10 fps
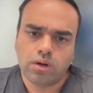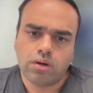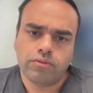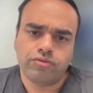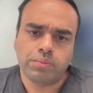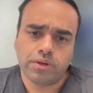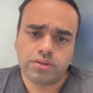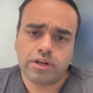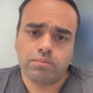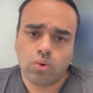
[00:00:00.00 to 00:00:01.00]
50%
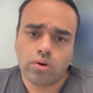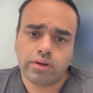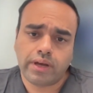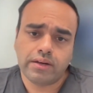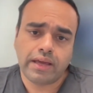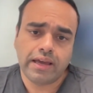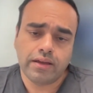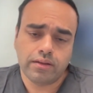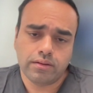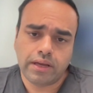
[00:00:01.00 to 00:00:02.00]
and more can
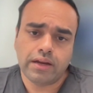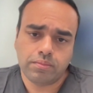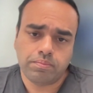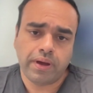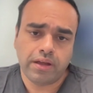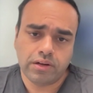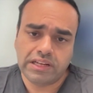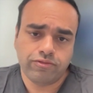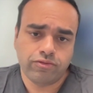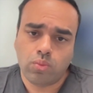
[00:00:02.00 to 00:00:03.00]
get pain
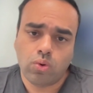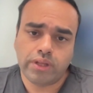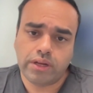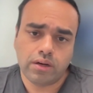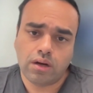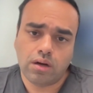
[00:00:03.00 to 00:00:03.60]
relief for more than